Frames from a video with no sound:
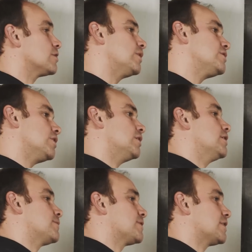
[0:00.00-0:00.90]
So when
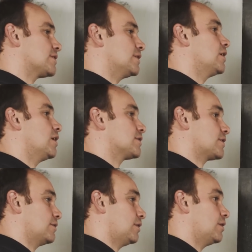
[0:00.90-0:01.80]
journalists persistently
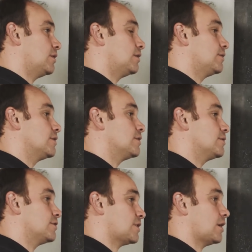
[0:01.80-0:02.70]
ask
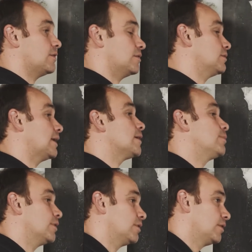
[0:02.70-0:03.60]
the
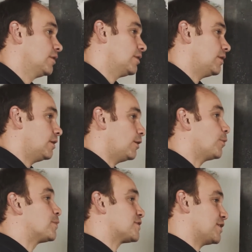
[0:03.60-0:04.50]
Labour
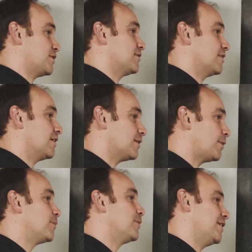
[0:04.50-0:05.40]
opposition at the
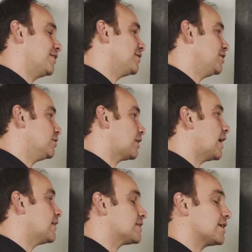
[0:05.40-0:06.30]
moment here in the
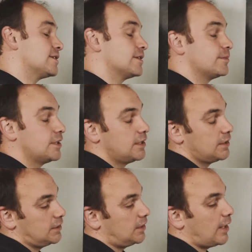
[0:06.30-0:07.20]
UK, they say to them,
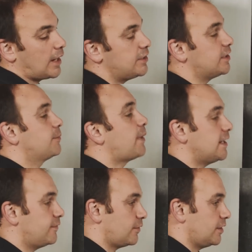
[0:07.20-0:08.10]
you know, how are you going to
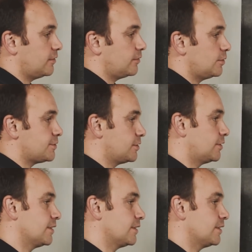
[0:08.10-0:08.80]
pay for it? What's your